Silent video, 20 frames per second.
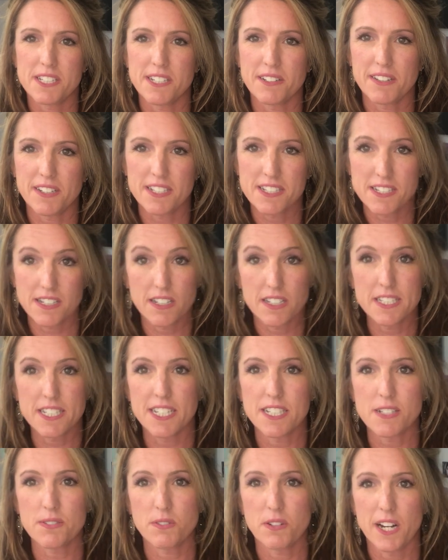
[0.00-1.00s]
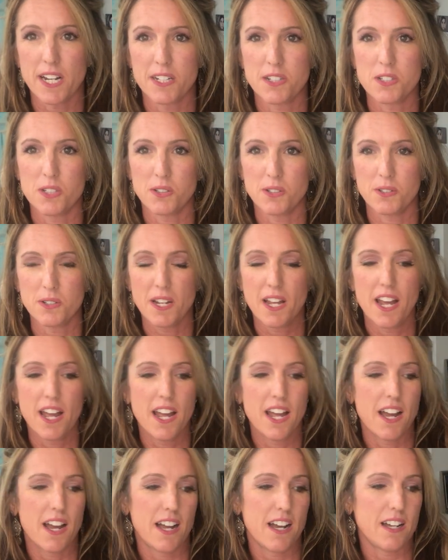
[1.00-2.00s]
a series on days of gratitude,
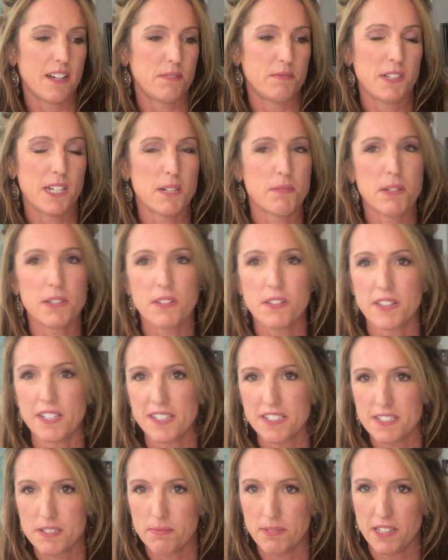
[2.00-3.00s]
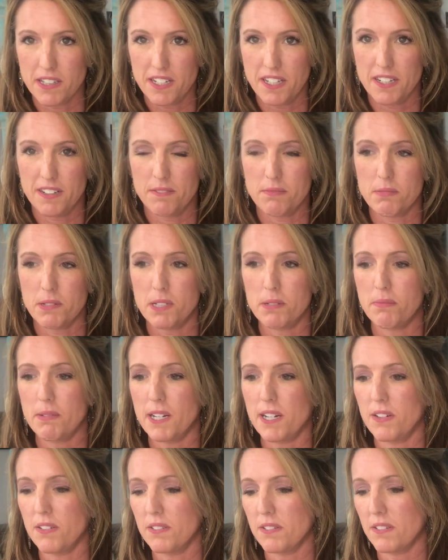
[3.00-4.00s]
not about the things in my life, but
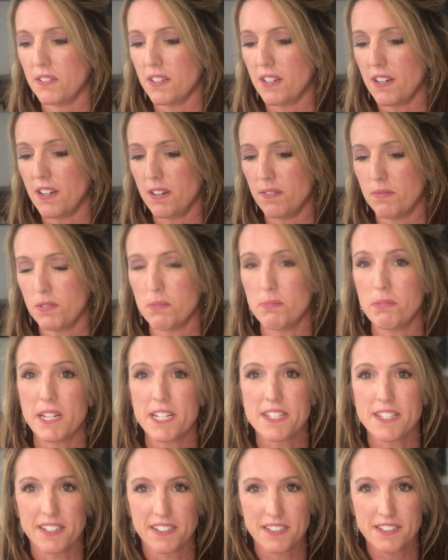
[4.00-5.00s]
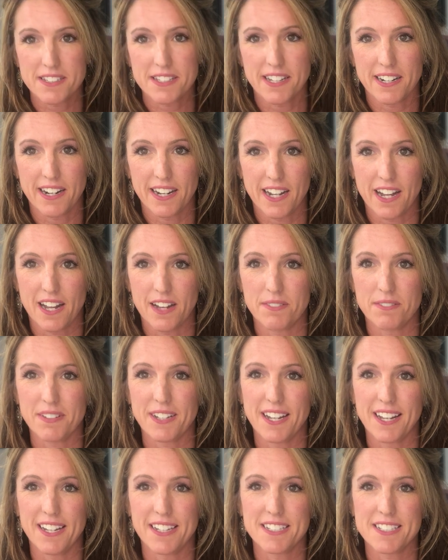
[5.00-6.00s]
about the blessings that I
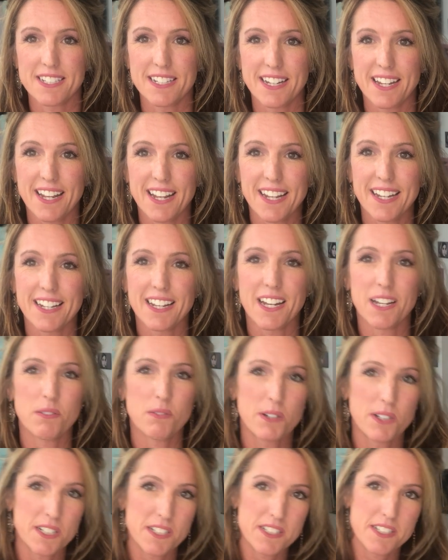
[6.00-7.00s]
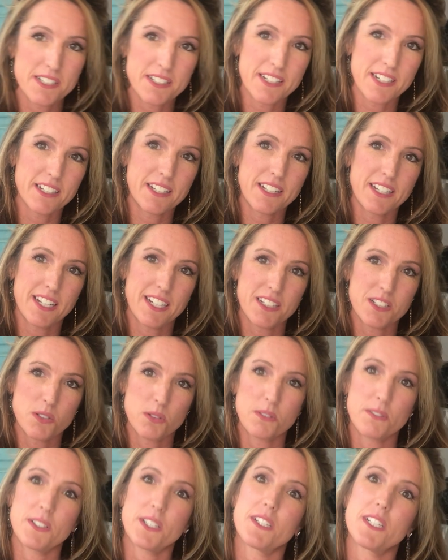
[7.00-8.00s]
have. And today I wanted to dedicate
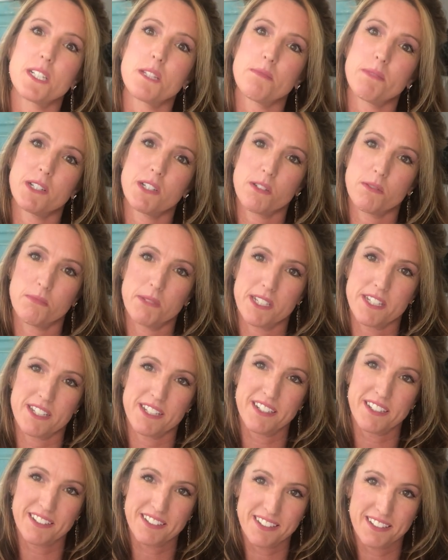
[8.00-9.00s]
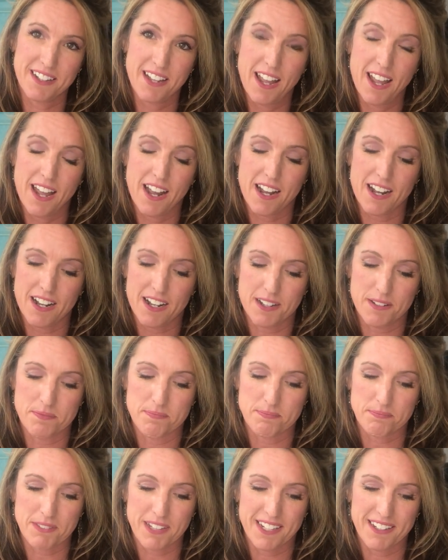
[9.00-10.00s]
to a very special blessing.
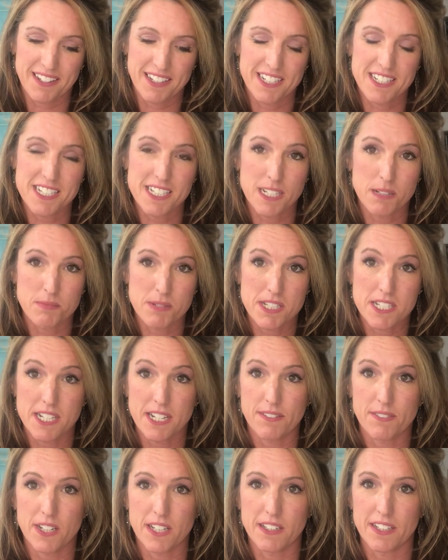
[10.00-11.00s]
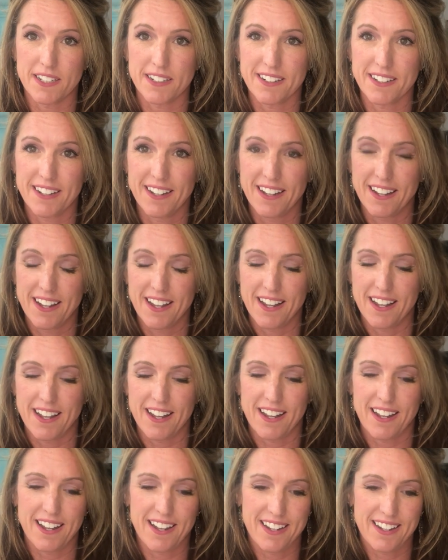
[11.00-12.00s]
His name is Dave Elliott,
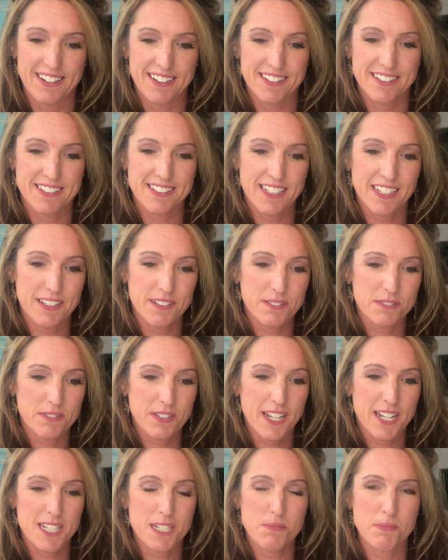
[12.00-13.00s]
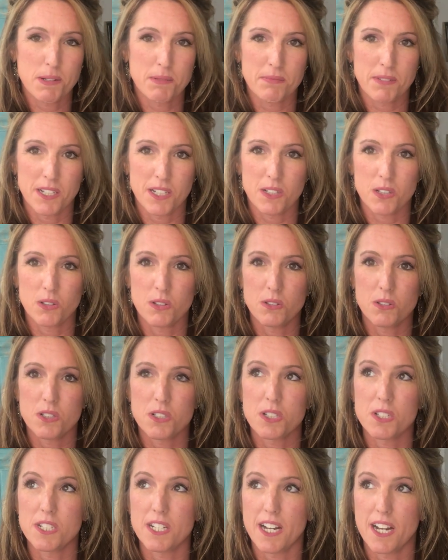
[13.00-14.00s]
and Dave has been my
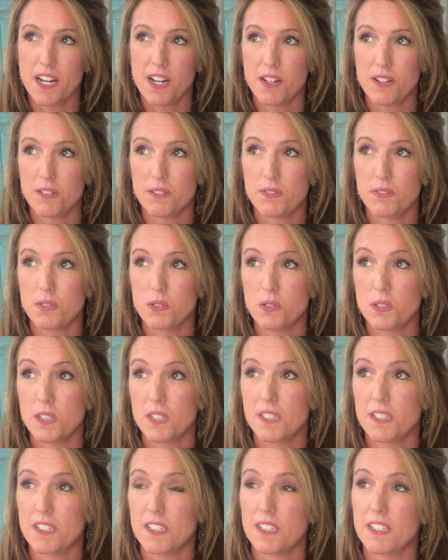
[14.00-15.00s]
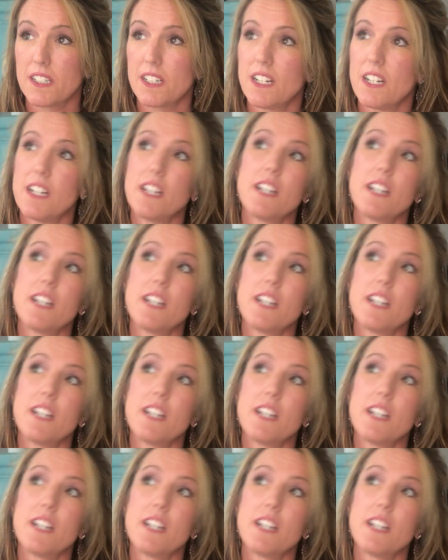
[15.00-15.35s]
coach now for